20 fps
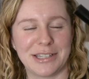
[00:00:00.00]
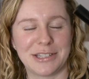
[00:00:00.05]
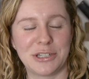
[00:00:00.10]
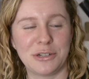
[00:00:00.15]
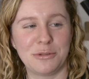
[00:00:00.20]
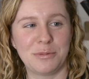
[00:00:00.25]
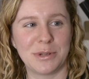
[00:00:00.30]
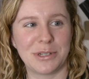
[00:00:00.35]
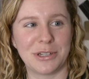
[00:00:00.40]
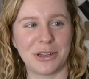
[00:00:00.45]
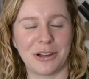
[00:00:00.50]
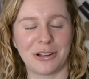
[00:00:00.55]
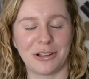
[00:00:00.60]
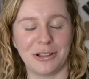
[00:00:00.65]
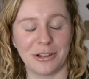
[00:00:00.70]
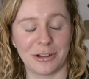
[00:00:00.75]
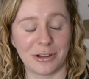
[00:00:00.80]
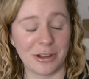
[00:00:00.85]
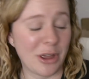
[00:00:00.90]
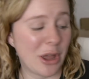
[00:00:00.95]
super dark
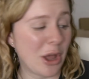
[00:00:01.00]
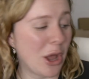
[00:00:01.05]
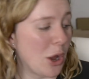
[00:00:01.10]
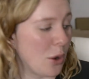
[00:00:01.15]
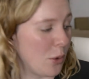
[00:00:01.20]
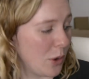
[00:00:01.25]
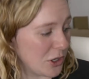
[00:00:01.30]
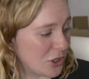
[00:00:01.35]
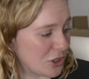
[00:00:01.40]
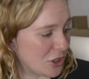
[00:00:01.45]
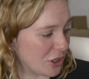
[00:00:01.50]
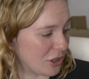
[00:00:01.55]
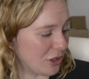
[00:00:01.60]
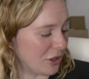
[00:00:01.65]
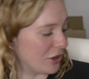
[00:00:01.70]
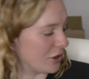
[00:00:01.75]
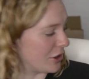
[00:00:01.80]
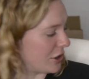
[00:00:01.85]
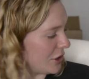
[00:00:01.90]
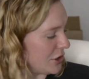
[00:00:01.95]
look, which could
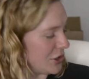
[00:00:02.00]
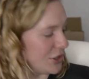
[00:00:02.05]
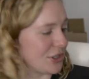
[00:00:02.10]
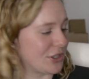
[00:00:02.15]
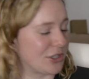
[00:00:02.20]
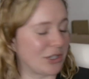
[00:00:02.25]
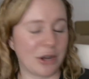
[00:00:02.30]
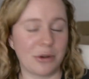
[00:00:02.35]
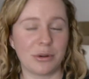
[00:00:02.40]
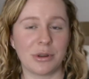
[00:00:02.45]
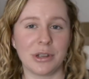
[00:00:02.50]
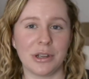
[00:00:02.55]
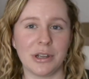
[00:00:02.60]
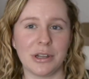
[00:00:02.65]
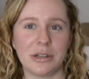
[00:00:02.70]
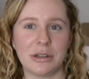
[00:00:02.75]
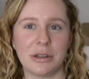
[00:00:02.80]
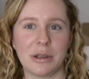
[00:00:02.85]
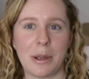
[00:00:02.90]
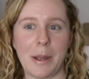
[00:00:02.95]
look so
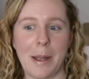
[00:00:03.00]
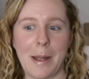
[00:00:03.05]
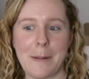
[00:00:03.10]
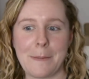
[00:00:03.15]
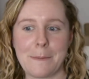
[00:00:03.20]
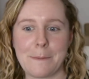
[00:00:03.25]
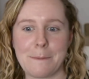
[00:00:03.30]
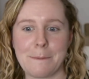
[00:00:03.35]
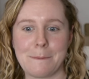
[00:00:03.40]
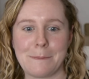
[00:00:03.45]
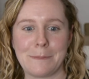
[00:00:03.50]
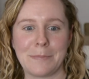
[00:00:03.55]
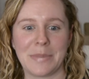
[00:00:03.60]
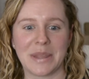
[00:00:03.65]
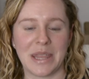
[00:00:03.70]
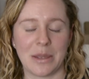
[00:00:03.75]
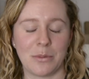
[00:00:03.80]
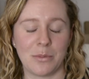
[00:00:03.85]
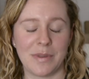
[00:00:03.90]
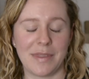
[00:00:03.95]
good, but
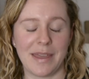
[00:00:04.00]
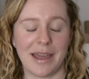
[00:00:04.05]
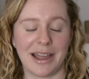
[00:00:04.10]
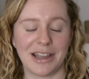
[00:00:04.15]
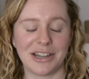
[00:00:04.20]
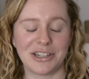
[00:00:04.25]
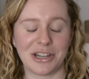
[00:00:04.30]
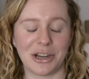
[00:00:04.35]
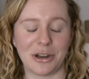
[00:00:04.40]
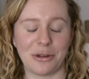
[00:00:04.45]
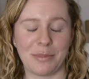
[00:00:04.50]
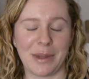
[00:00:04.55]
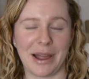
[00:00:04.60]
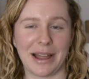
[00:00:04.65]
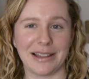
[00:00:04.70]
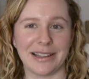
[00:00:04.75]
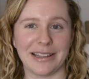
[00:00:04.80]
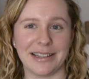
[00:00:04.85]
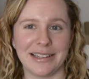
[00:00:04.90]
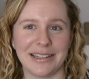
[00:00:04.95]
then with the eyeshadow
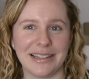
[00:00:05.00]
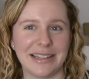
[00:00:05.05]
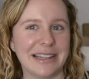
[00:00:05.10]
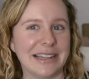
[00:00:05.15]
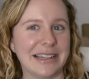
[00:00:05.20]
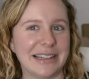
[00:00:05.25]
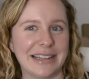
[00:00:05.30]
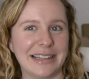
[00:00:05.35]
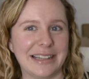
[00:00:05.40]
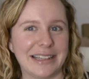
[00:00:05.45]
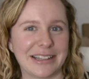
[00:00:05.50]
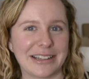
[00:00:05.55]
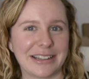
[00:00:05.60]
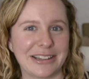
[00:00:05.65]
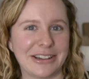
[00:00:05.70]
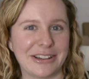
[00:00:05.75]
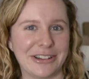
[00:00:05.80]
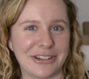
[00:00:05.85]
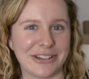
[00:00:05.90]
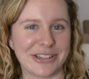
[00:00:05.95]
palette,
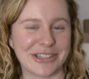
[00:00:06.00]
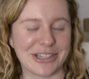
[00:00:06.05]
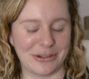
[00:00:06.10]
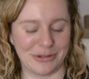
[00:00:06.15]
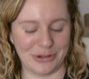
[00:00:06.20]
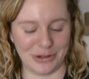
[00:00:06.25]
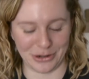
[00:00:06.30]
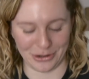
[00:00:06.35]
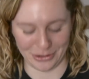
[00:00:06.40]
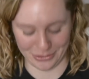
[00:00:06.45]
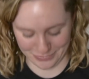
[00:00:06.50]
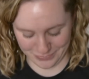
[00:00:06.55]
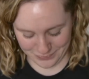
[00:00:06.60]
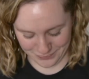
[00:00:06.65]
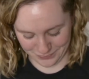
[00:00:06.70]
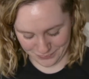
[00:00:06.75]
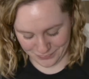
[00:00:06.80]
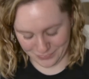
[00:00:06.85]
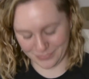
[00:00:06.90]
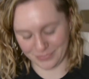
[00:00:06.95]
could also not.
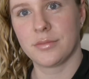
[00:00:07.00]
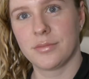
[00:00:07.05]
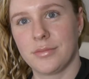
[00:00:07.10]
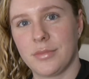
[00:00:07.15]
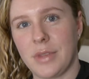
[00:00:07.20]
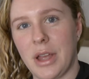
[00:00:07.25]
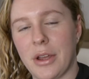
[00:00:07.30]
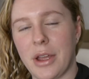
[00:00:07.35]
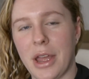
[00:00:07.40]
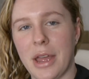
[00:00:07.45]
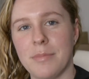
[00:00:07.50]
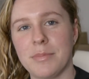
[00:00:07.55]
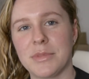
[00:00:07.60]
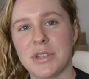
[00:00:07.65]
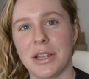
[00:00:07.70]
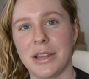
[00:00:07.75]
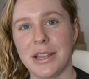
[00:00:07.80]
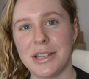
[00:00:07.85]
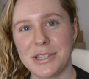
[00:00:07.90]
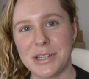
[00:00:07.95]
Okay,
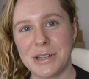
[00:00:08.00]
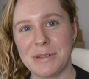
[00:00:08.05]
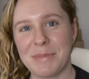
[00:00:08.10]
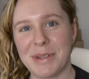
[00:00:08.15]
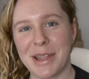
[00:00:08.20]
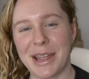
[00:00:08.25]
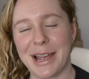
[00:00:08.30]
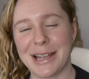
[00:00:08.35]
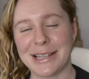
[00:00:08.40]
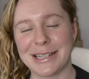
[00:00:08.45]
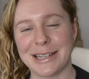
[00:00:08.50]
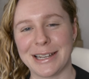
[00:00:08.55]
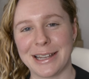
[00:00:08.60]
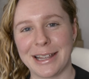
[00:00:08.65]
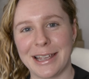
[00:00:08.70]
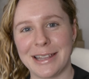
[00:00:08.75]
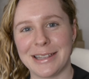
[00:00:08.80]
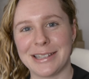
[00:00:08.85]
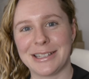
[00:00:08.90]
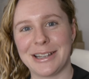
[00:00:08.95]
so let's zoom you guys in and
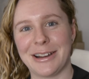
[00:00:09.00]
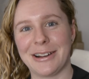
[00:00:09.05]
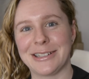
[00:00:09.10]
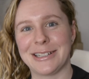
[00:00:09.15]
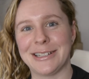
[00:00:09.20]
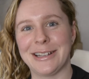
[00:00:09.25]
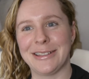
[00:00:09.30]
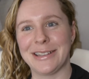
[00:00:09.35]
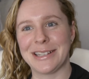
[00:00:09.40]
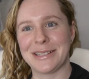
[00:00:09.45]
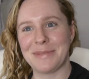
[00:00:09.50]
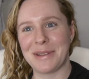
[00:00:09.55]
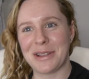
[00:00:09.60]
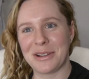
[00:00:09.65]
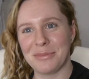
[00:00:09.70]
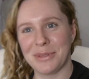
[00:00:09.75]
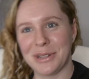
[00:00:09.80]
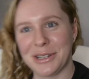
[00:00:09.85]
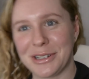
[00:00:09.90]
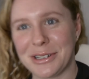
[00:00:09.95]
get started on this
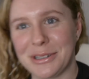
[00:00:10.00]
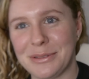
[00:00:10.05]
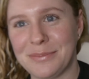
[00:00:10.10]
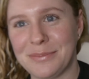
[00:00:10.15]
makeup look.